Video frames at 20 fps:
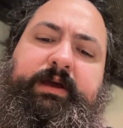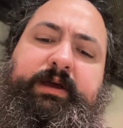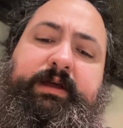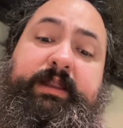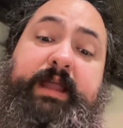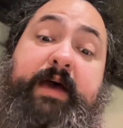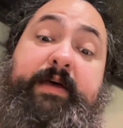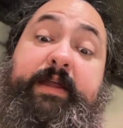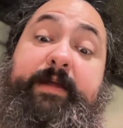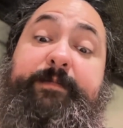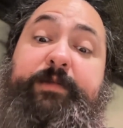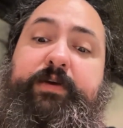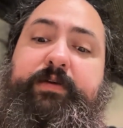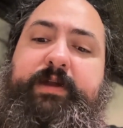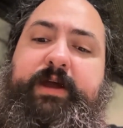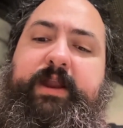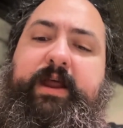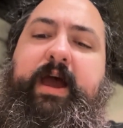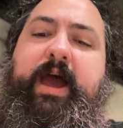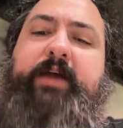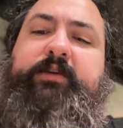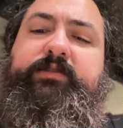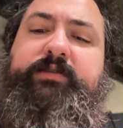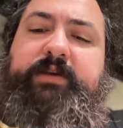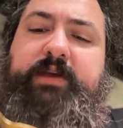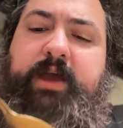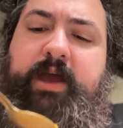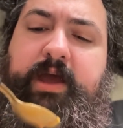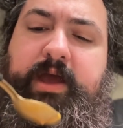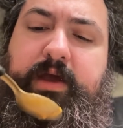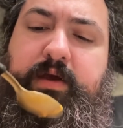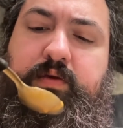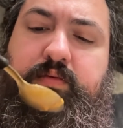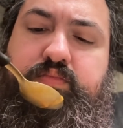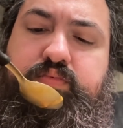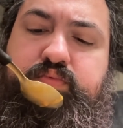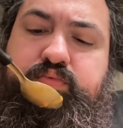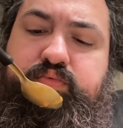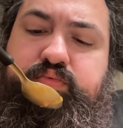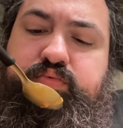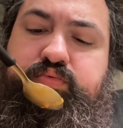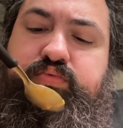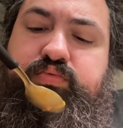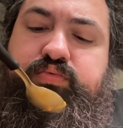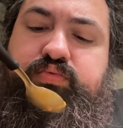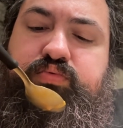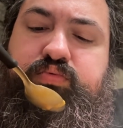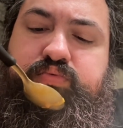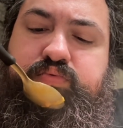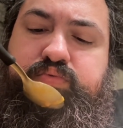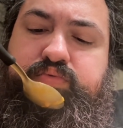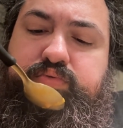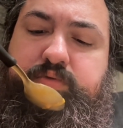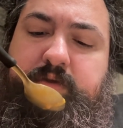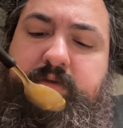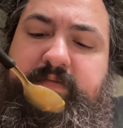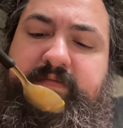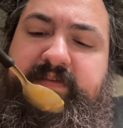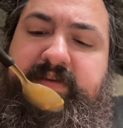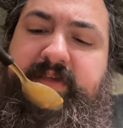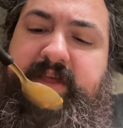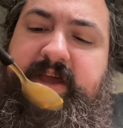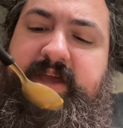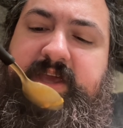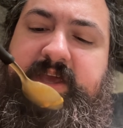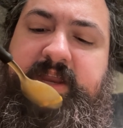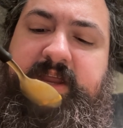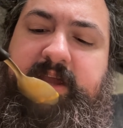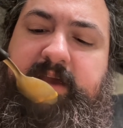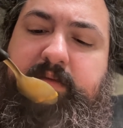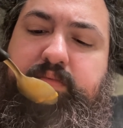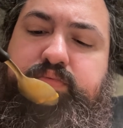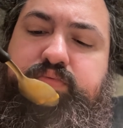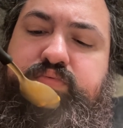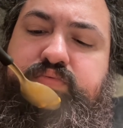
Now that I'm doing it, I actually do feel like eating.